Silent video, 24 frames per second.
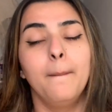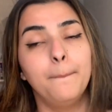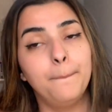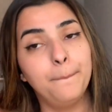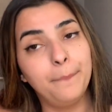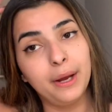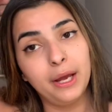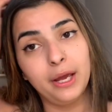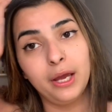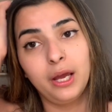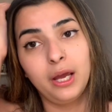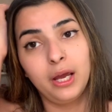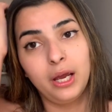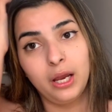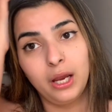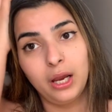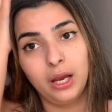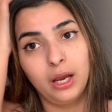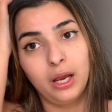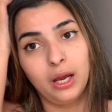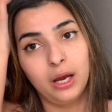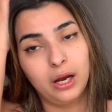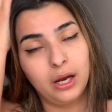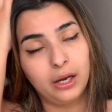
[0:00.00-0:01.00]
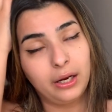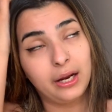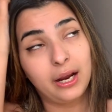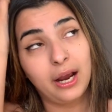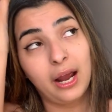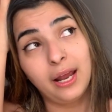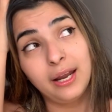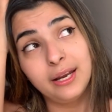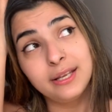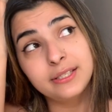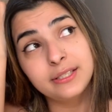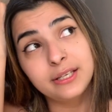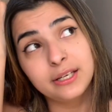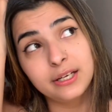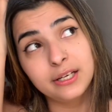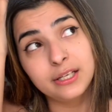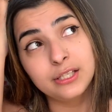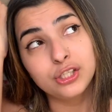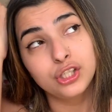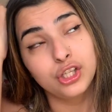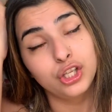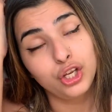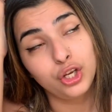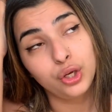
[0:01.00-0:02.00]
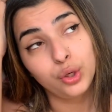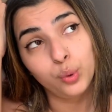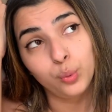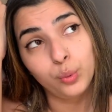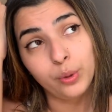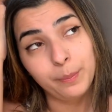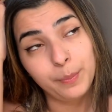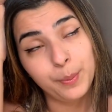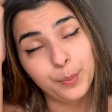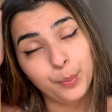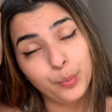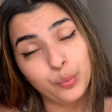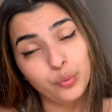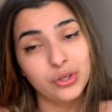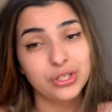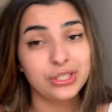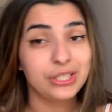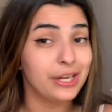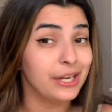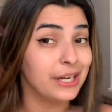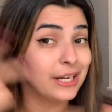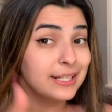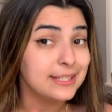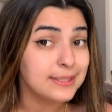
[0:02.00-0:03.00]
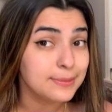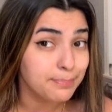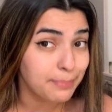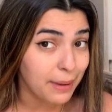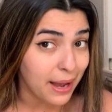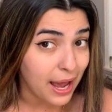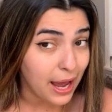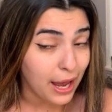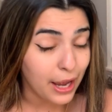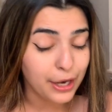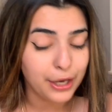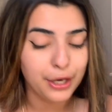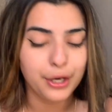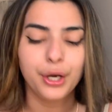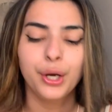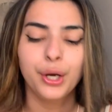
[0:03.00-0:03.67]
But Kylie Skin is new. When people were saying it's bad, you